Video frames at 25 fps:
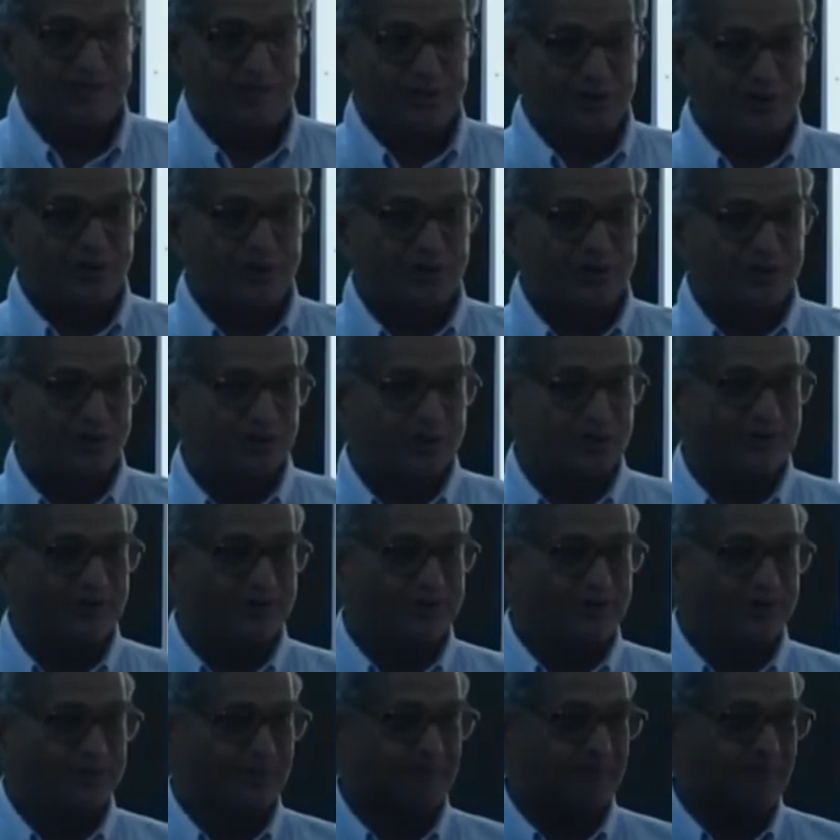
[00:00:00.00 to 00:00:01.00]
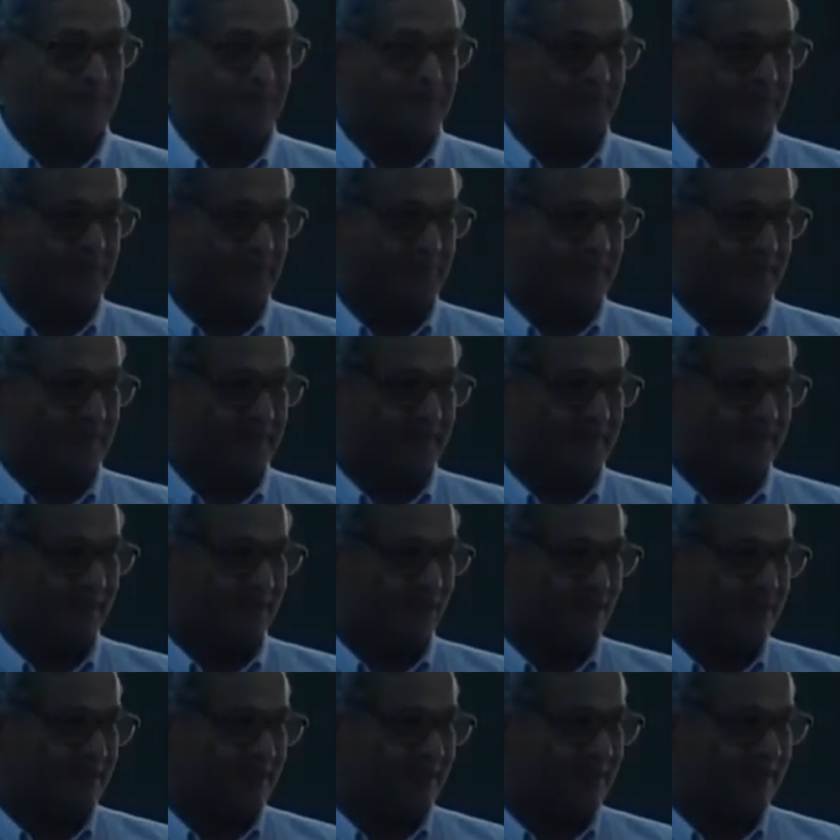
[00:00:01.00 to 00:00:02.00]
has to control.
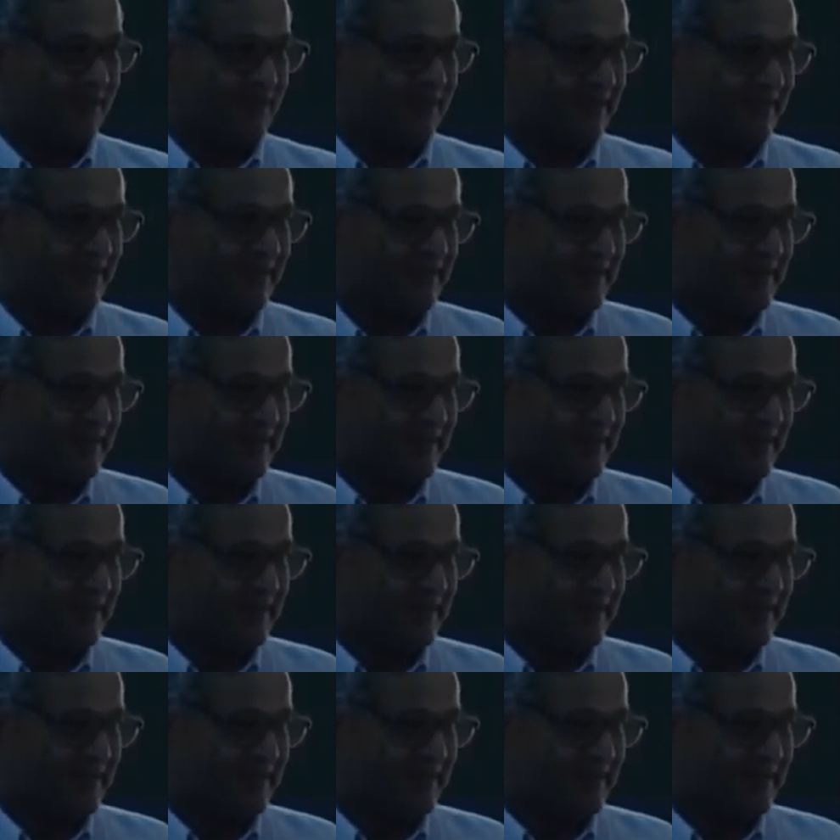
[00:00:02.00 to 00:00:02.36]
Okay.